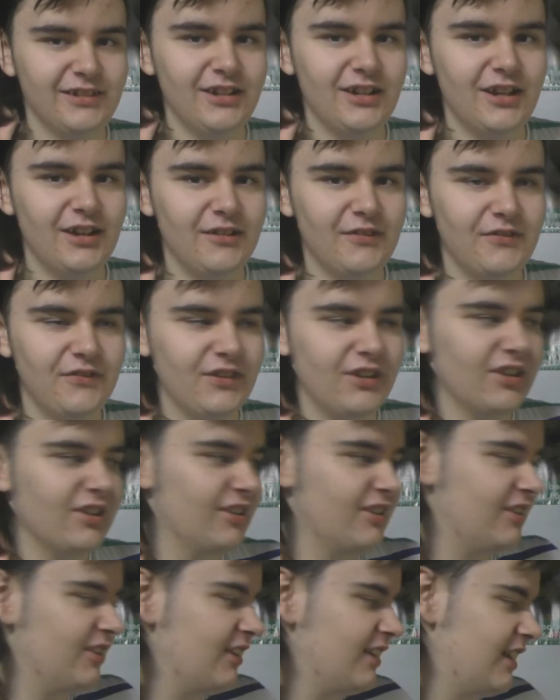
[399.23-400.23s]
Oh,
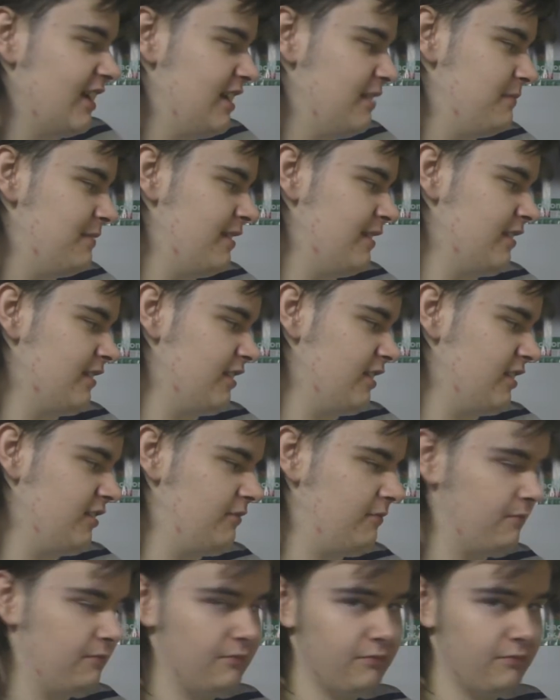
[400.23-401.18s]
fuck. God, I hate being a kid.